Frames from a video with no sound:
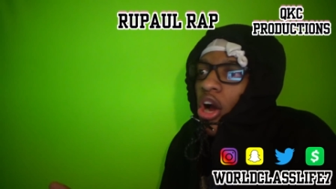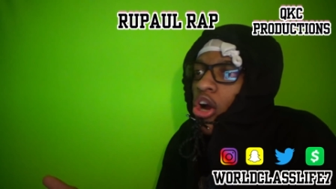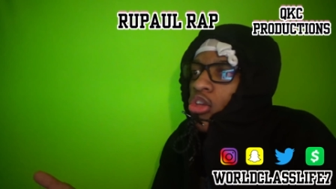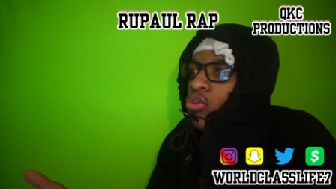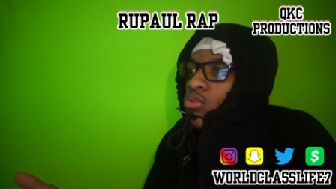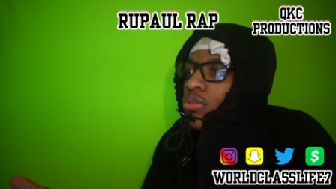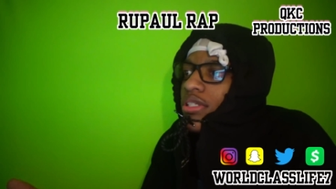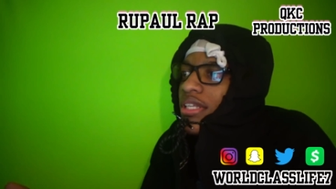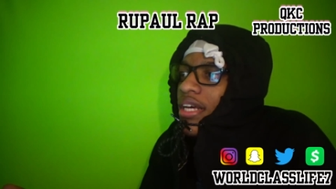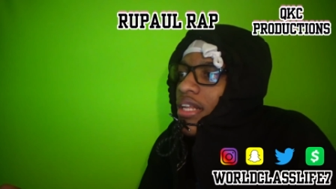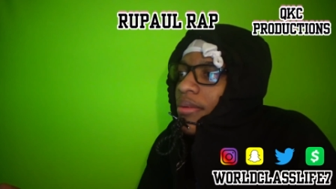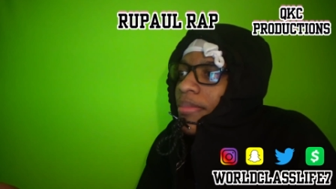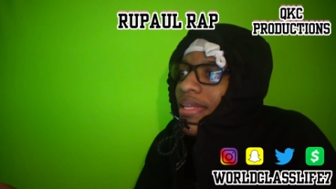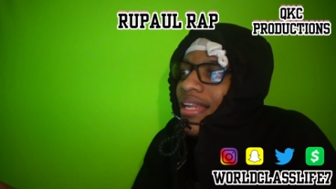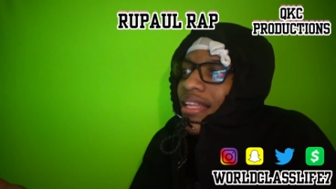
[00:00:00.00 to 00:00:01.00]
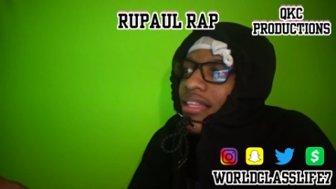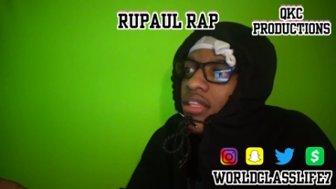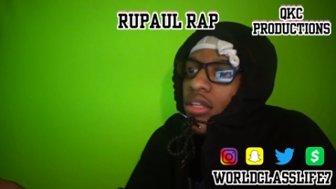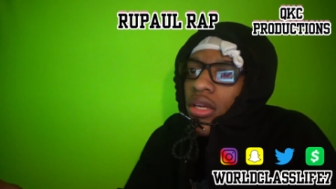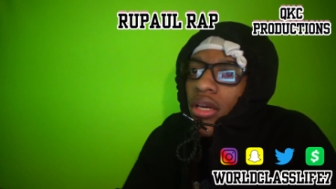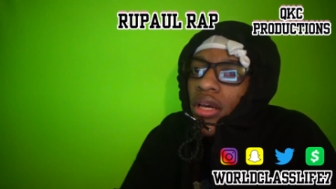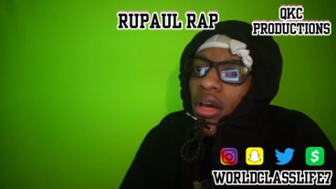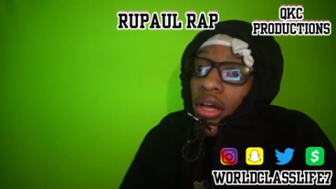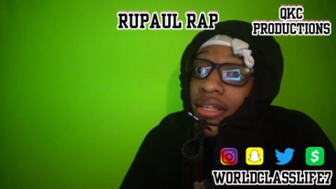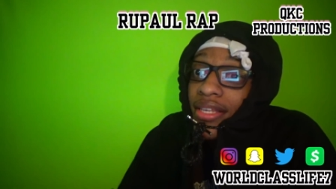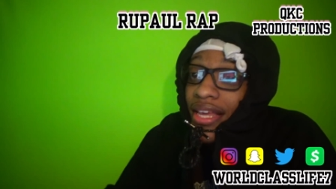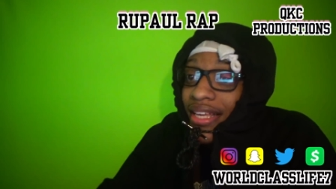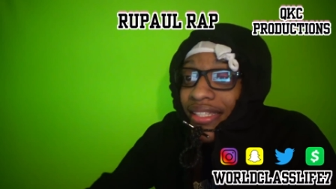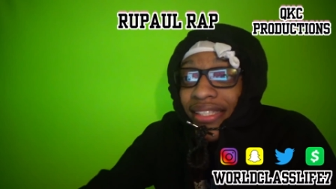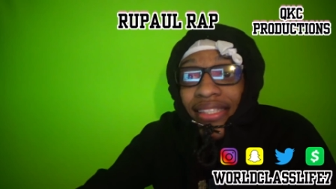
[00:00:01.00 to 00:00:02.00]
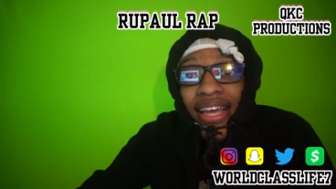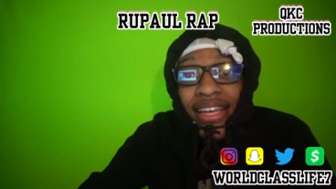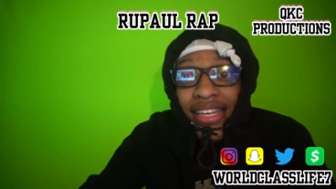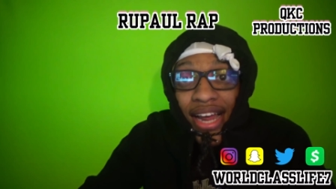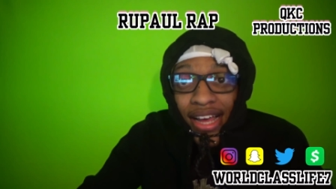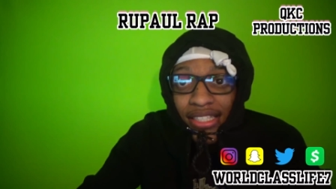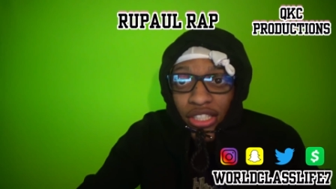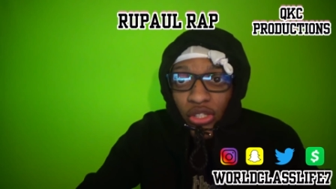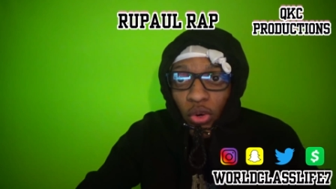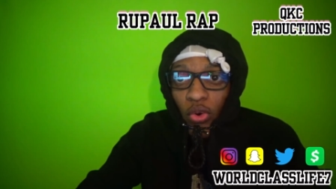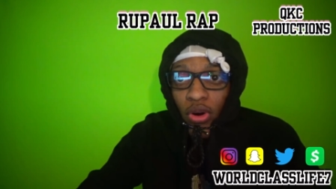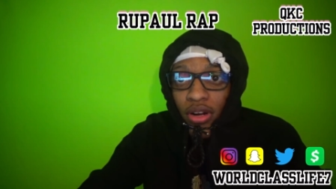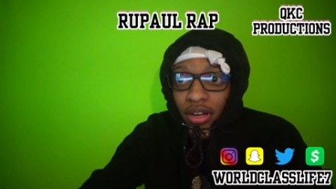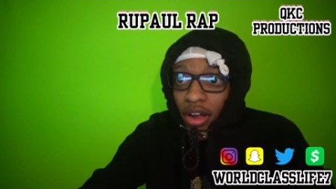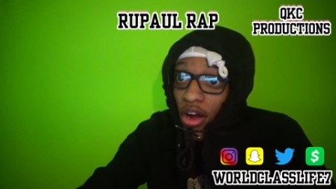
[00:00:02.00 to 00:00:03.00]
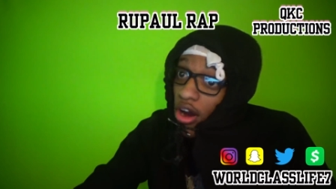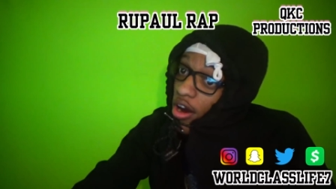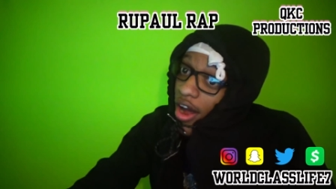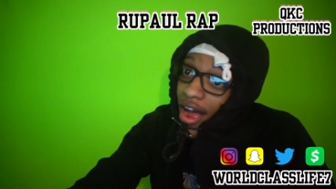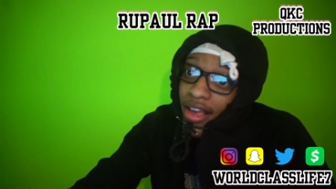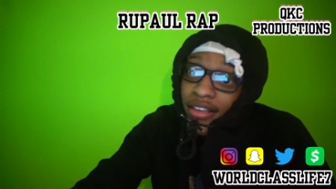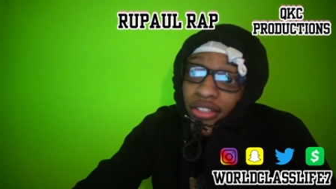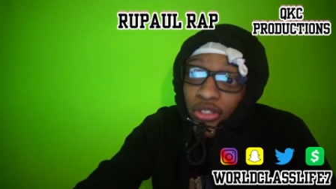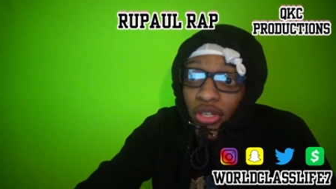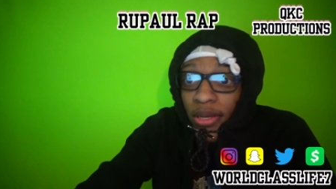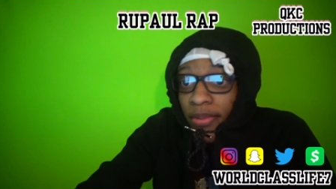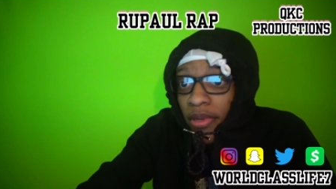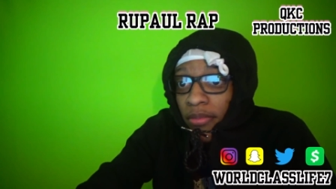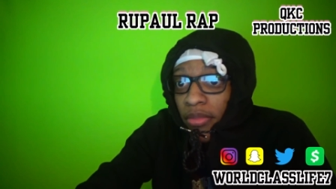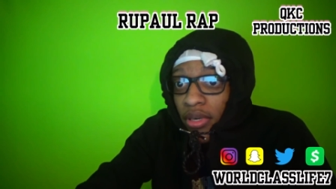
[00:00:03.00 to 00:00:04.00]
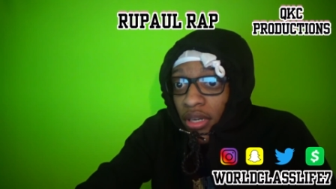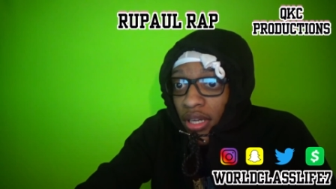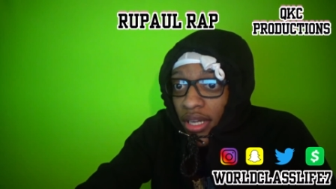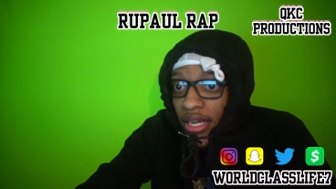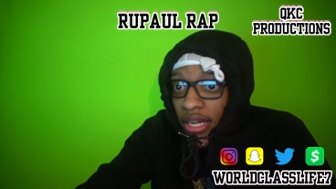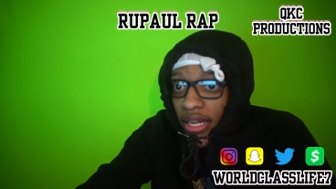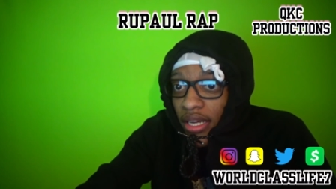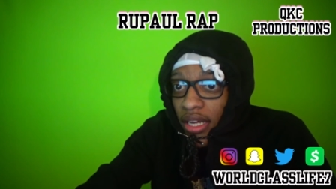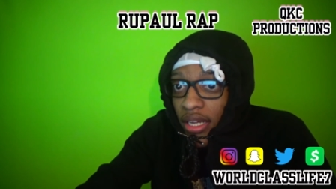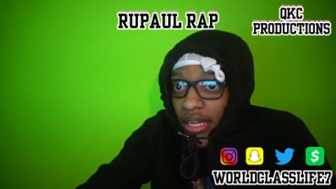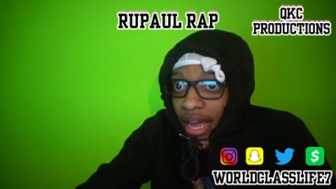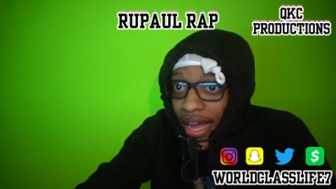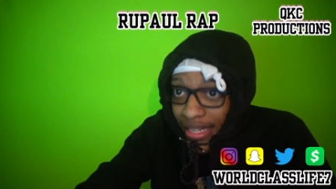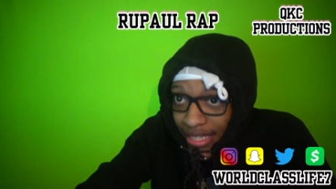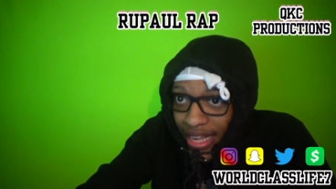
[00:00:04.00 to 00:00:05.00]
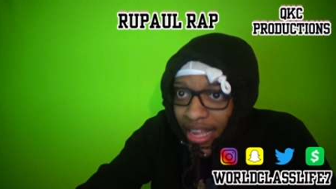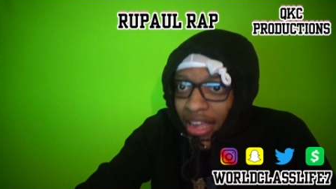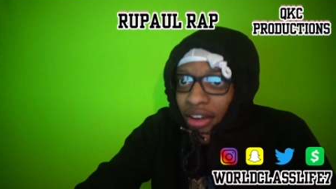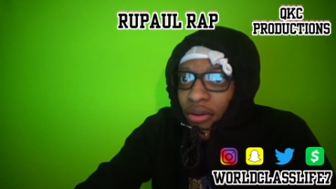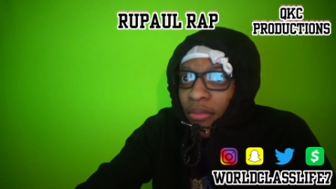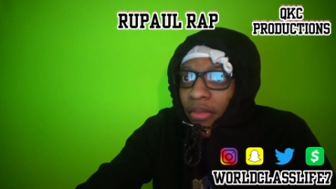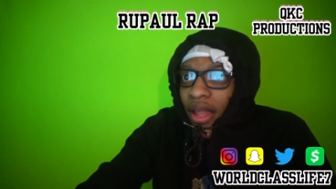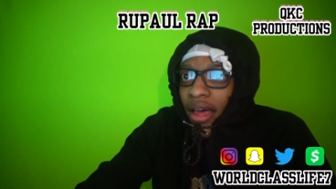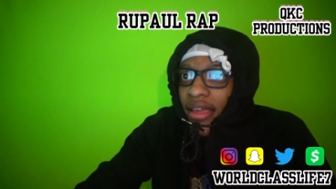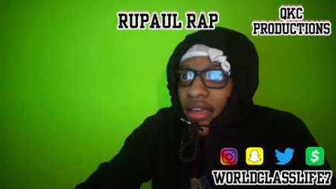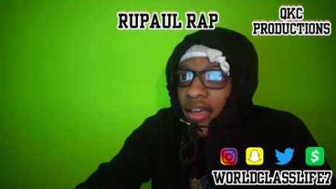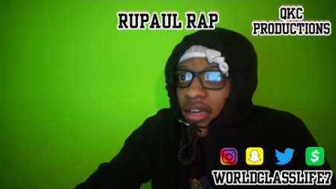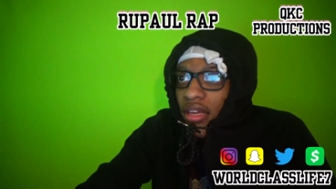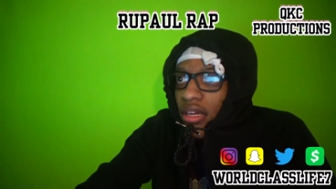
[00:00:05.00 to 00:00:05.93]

Are you telling me that it's they that short? Oh, I ain't tripping, but goddamn, like,